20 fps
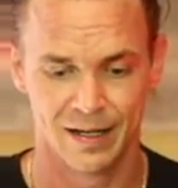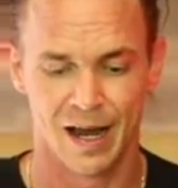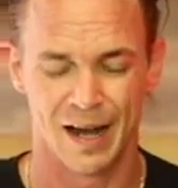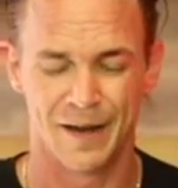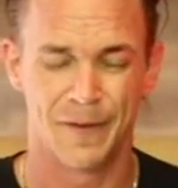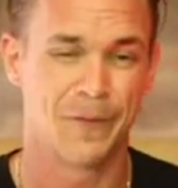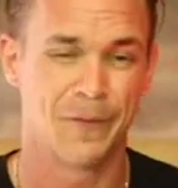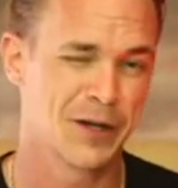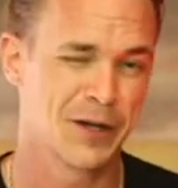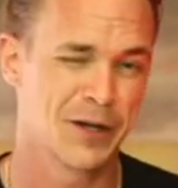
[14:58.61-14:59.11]

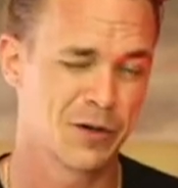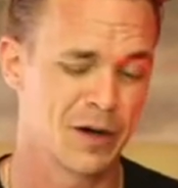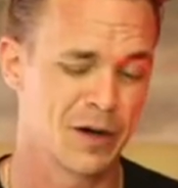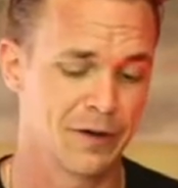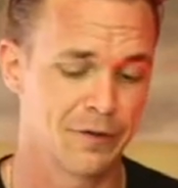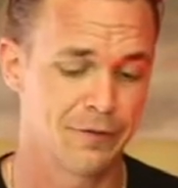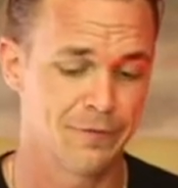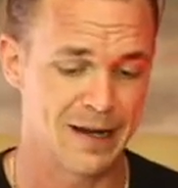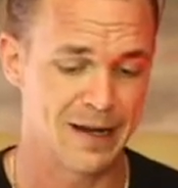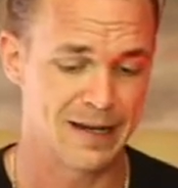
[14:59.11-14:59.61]
I don't think we're out
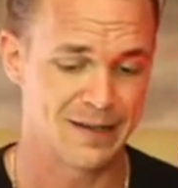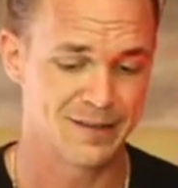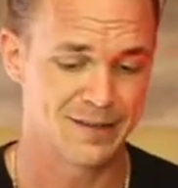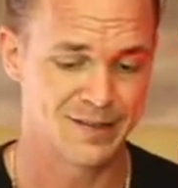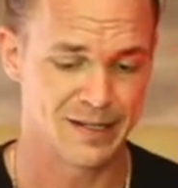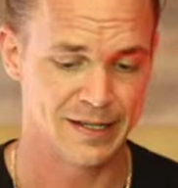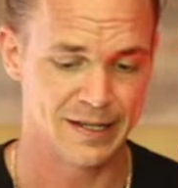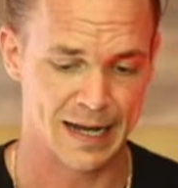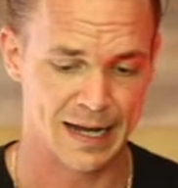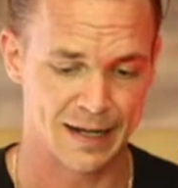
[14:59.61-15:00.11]
of phase
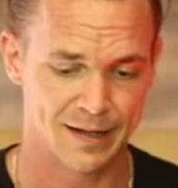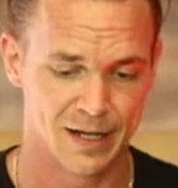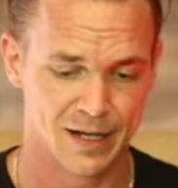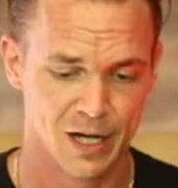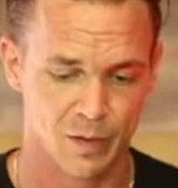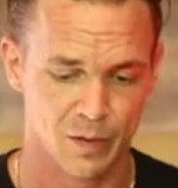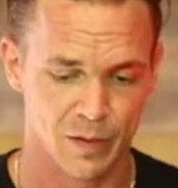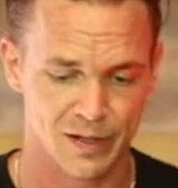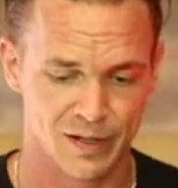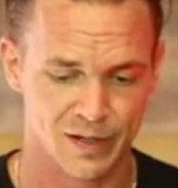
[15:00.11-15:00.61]
C yet.
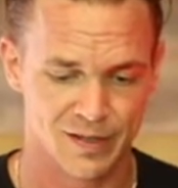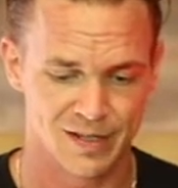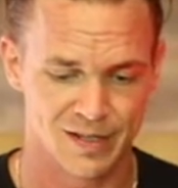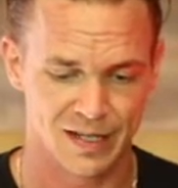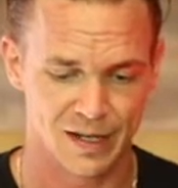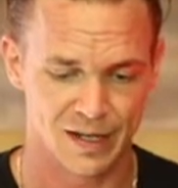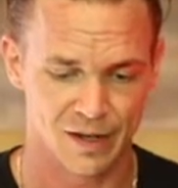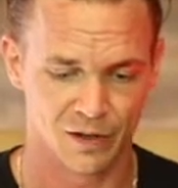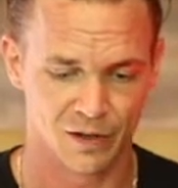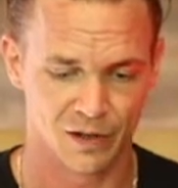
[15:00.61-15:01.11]
We could see
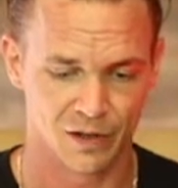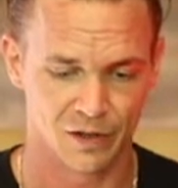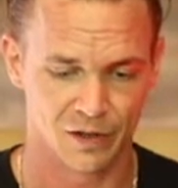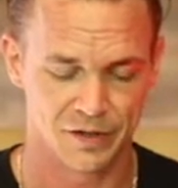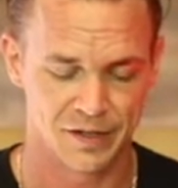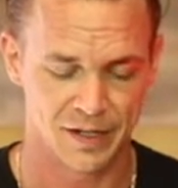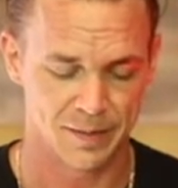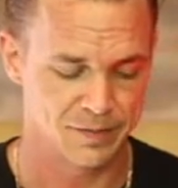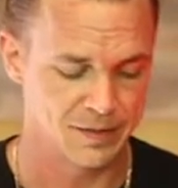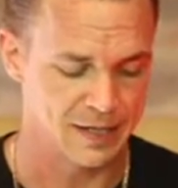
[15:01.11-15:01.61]
another little
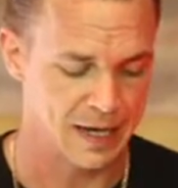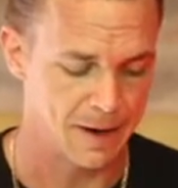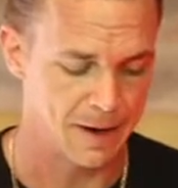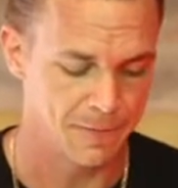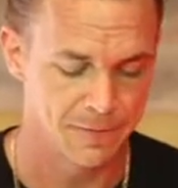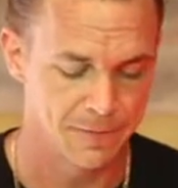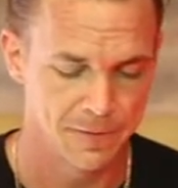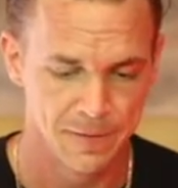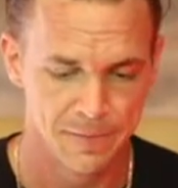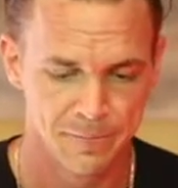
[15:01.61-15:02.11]
dip down,